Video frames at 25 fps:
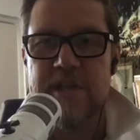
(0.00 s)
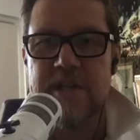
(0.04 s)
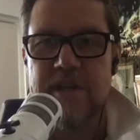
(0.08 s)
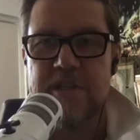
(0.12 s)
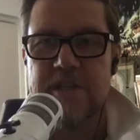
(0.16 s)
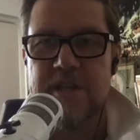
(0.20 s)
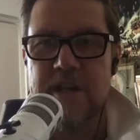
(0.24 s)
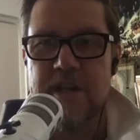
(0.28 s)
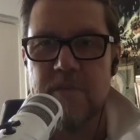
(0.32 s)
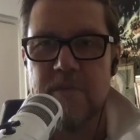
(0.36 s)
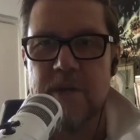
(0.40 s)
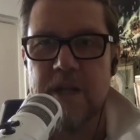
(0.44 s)

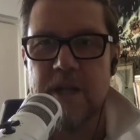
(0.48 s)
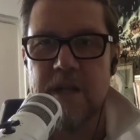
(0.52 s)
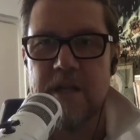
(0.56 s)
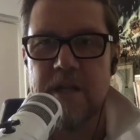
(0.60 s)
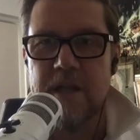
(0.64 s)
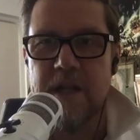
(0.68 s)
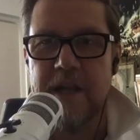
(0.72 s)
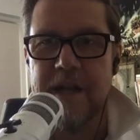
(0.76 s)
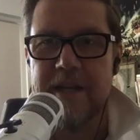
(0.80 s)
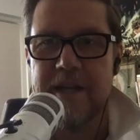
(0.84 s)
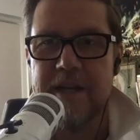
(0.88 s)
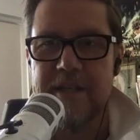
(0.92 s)
There's also
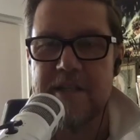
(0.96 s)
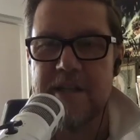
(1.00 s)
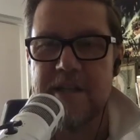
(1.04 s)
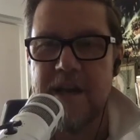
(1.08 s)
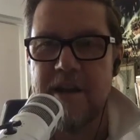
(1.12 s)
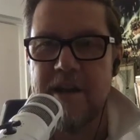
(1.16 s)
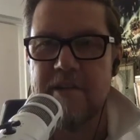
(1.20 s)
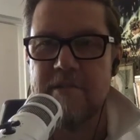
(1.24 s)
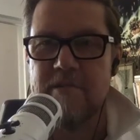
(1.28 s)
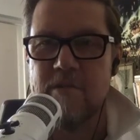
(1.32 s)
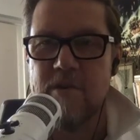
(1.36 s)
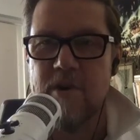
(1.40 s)
something
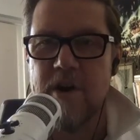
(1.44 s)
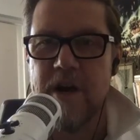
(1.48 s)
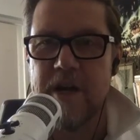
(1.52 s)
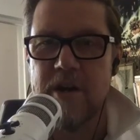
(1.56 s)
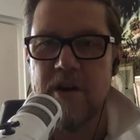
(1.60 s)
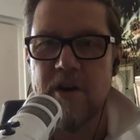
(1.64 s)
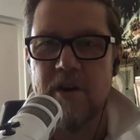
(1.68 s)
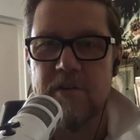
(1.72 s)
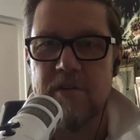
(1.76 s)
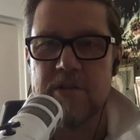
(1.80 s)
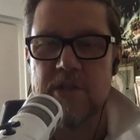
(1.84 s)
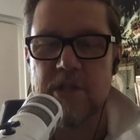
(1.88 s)
like
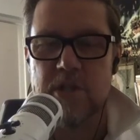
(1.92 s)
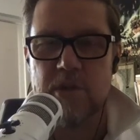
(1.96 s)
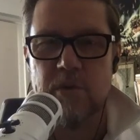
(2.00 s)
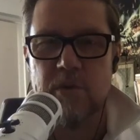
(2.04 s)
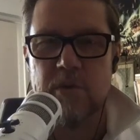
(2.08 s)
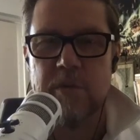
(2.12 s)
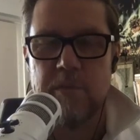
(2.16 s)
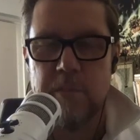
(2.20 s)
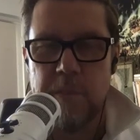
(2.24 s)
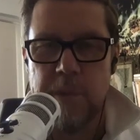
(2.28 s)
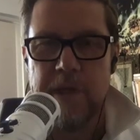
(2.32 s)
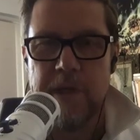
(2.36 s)
downright
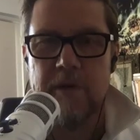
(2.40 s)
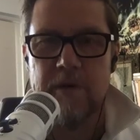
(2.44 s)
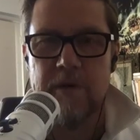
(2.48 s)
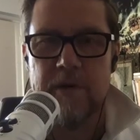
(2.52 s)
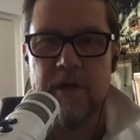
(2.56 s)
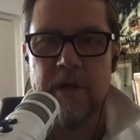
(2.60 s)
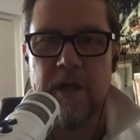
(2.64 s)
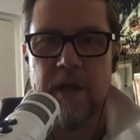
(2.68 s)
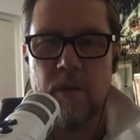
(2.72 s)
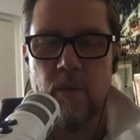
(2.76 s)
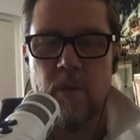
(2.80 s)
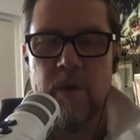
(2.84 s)
old school
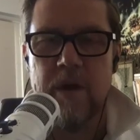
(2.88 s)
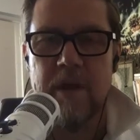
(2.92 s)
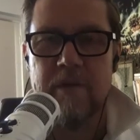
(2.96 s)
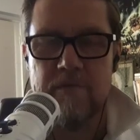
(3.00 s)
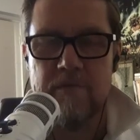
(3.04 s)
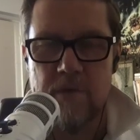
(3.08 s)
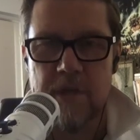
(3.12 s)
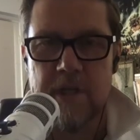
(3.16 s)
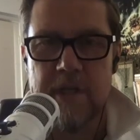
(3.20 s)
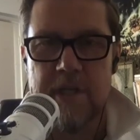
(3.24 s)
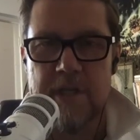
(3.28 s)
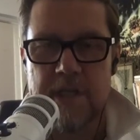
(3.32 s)

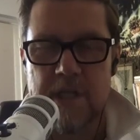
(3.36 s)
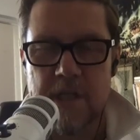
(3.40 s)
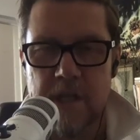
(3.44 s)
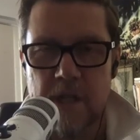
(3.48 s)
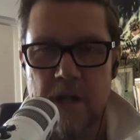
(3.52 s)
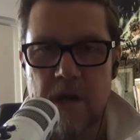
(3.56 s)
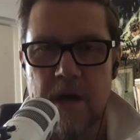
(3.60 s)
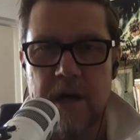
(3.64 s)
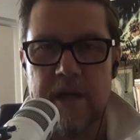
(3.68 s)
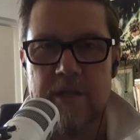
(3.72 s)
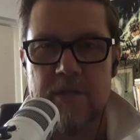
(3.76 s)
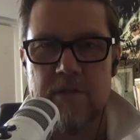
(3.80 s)
imperial, like we have
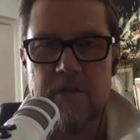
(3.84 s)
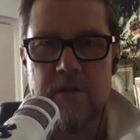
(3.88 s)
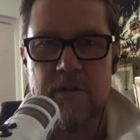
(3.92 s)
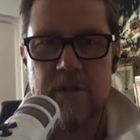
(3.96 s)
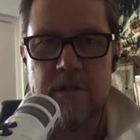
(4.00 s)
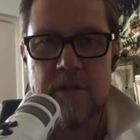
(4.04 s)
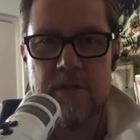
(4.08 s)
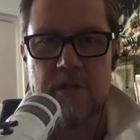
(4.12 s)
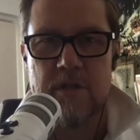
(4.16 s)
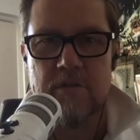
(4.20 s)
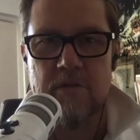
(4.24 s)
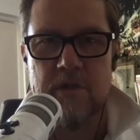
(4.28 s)
released
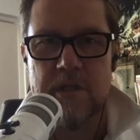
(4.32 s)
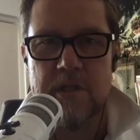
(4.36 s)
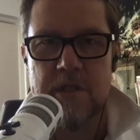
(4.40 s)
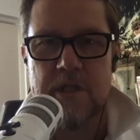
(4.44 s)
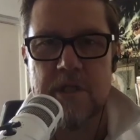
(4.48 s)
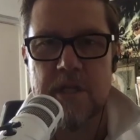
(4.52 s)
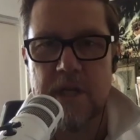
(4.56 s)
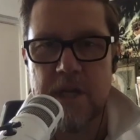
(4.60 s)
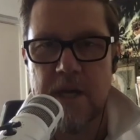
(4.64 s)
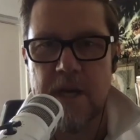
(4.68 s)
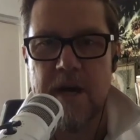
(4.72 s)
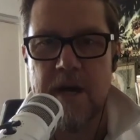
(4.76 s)
lions onto
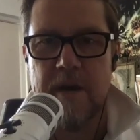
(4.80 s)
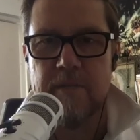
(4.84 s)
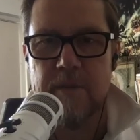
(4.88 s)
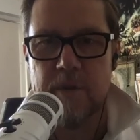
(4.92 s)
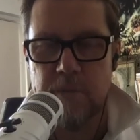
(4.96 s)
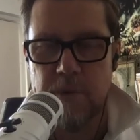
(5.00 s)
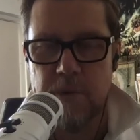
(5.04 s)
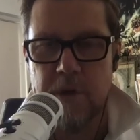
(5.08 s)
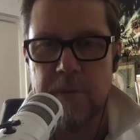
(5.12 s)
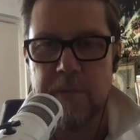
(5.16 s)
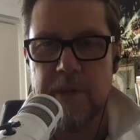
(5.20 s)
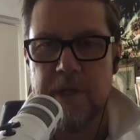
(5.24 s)
the streets
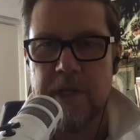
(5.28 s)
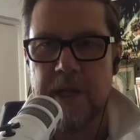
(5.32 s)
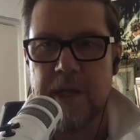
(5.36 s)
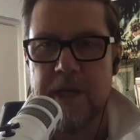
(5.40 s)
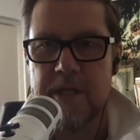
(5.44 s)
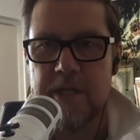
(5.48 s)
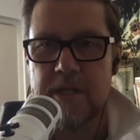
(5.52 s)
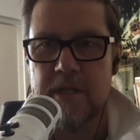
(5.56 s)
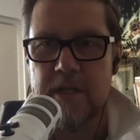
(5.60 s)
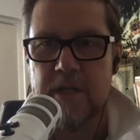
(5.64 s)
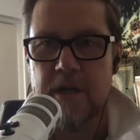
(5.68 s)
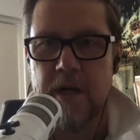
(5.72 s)
to calm the
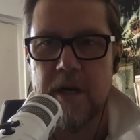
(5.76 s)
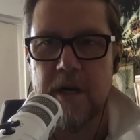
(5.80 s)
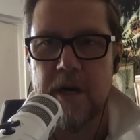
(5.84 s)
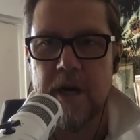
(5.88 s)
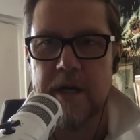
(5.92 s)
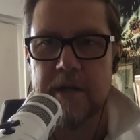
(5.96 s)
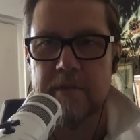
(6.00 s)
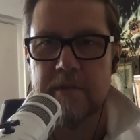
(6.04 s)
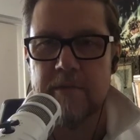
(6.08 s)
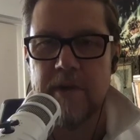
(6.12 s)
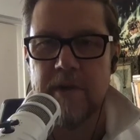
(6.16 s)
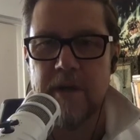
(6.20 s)

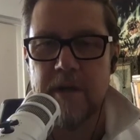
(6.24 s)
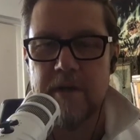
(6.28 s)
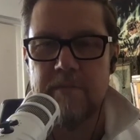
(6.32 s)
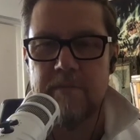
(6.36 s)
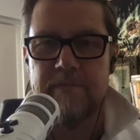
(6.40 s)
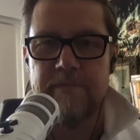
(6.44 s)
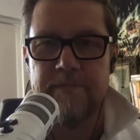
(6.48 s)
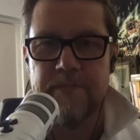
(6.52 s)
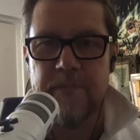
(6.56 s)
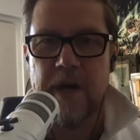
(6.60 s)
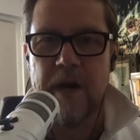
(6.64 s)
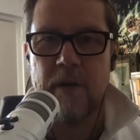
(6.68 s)
population. I,
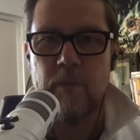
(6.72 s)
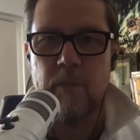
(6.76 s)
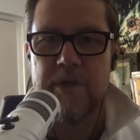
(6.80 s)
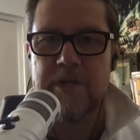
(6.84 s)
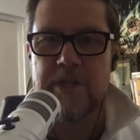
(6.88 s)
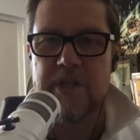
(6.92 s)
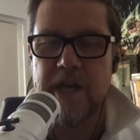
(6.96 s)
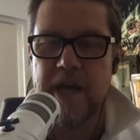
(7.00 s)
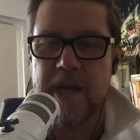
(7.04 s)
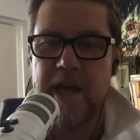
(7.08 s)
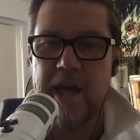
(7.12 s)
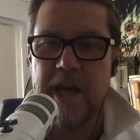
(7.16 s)
I, I,
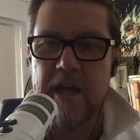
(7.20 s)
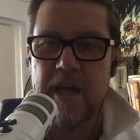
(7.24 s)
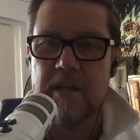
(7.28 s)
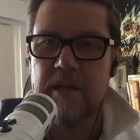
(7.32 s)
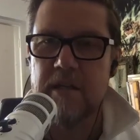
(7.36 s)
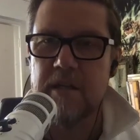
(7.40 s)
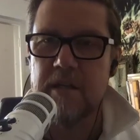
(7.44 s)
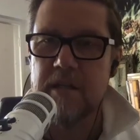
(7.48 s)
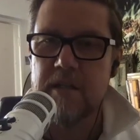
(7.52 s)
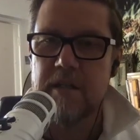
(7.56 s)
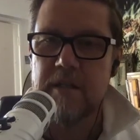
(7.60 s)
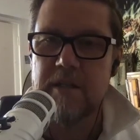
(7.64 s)
I wish
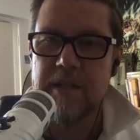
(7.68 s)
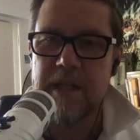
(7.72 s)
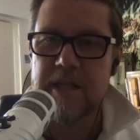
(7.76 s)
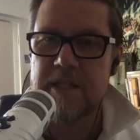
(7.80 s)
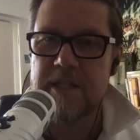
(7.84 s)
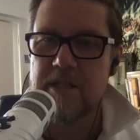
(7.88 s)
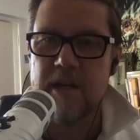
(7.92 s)
they had.